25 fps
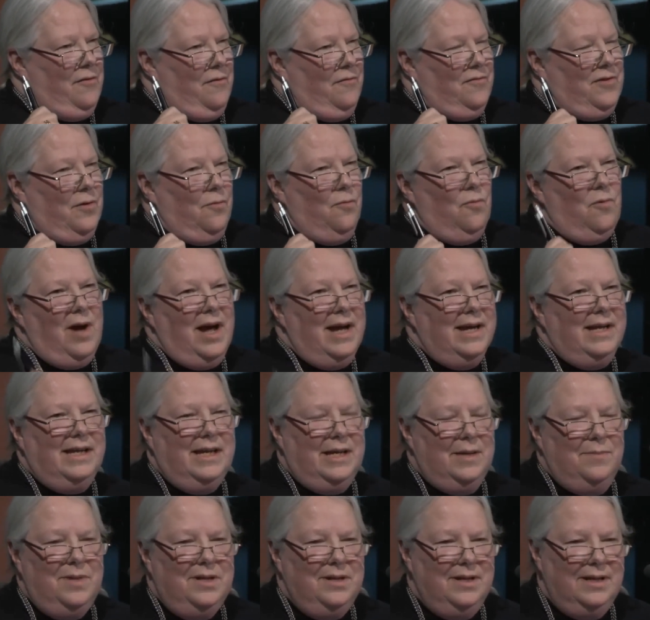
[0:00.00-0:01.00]
for why
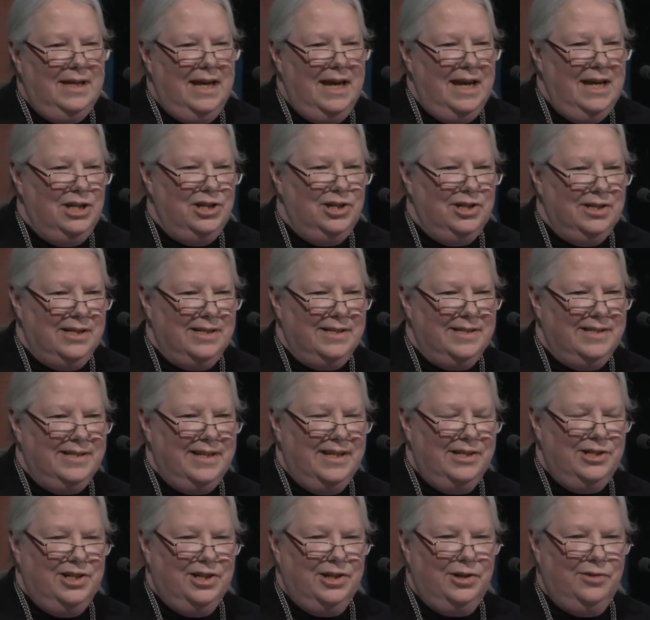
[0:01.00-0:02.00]
communication is
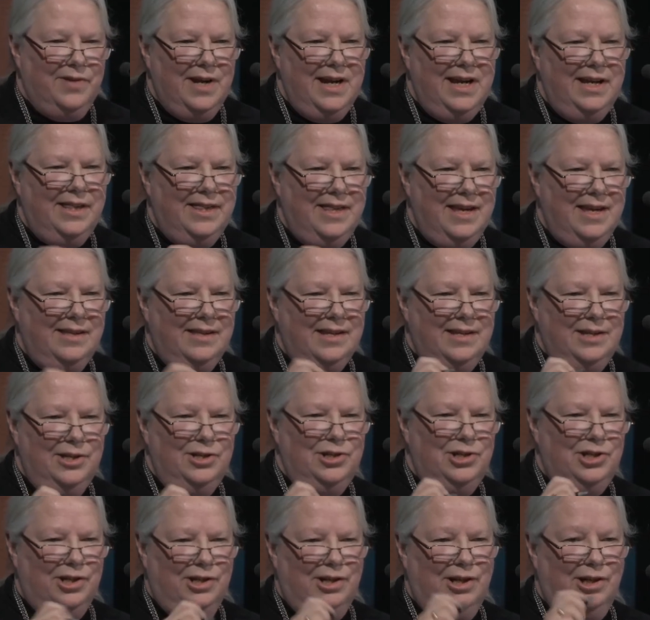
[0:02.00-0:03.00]
such a great thing that you
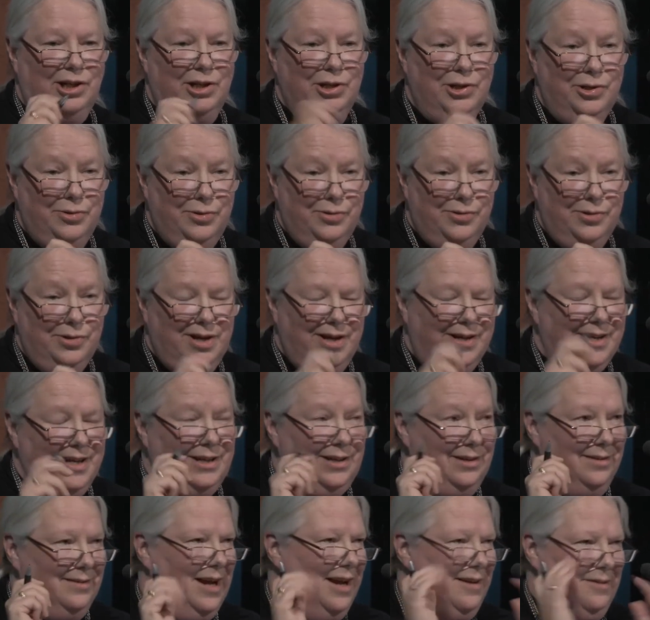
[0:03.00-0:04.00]
should lose,
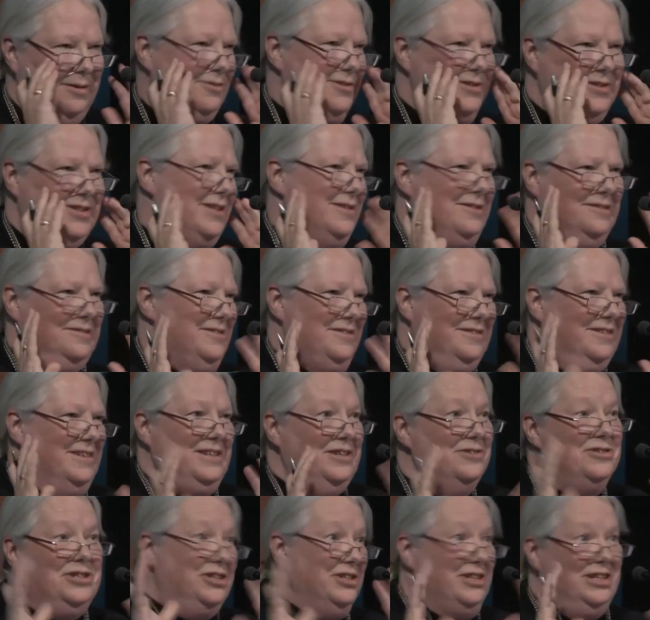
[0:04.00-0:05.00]
uh, oh, sorry,
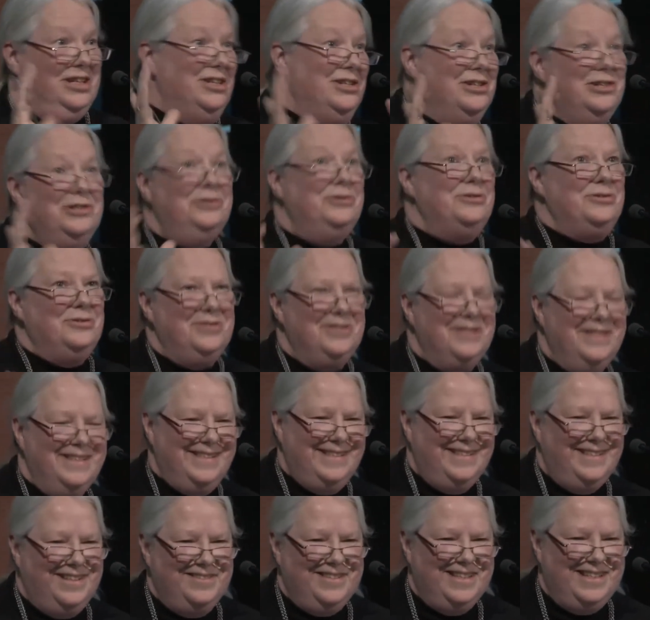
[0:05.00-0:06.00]
you should use
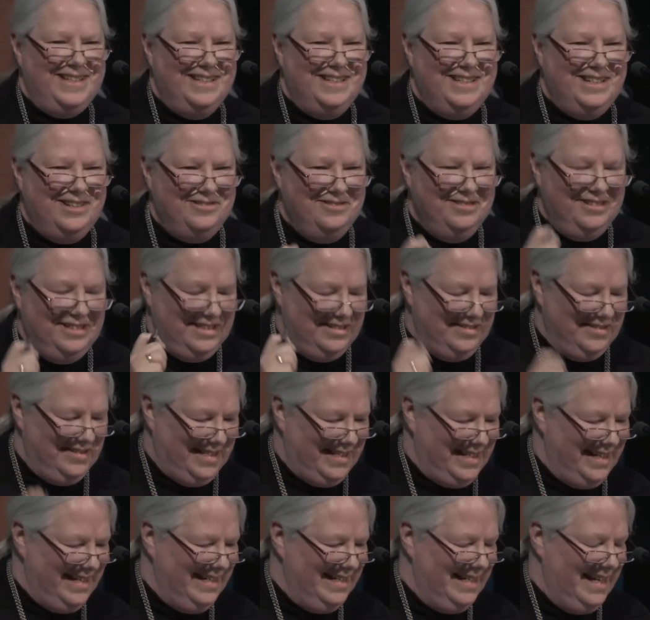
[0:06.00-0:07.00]
so that you don't lose
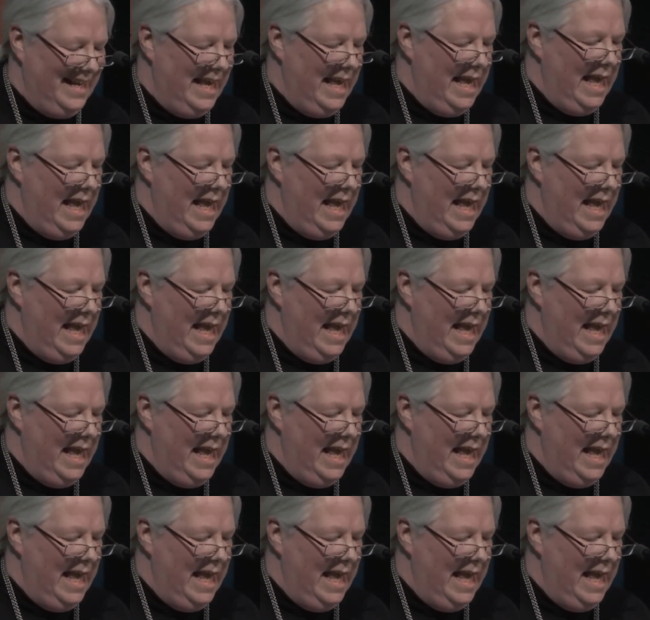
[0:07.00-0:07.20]
it,